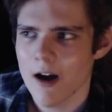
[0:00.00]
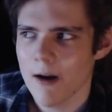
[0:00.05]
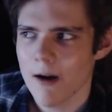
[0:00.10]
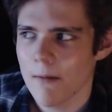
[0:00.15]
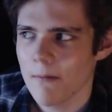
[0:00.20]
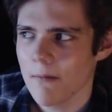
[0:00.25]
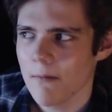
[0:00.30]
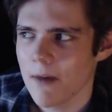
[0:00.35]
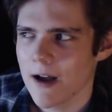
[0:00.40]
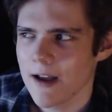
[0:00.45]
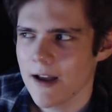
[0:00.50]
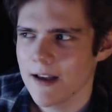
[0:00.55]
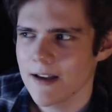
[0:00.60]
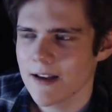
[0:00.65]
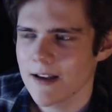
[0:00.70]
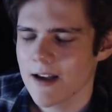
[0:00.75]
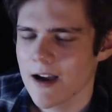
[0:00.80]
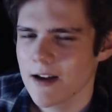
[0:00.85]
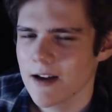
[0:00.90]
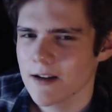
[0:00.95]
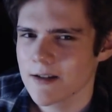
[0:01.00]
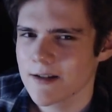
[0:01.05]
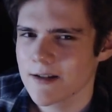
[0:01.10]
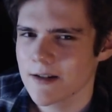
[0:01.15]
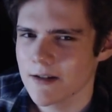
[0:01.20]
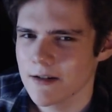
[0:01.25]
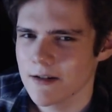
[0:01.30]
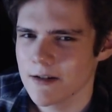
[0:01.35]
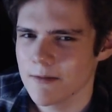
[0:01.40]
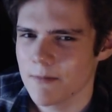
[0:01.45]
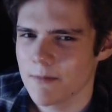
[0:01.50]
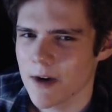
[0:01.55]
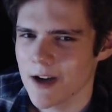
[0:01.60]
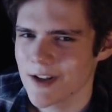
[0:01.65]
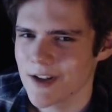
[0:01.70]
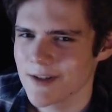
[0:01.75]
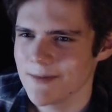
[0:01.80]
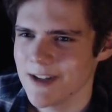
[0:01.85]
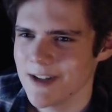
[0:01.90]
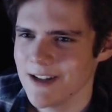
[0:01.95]
but it kind of started to
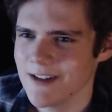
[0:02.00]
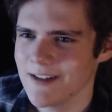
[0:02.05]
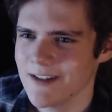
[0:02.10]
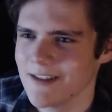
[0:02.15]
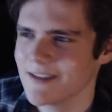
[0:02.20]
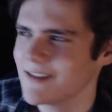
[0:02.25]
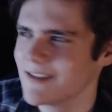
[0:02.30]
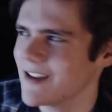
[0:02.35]
bother me.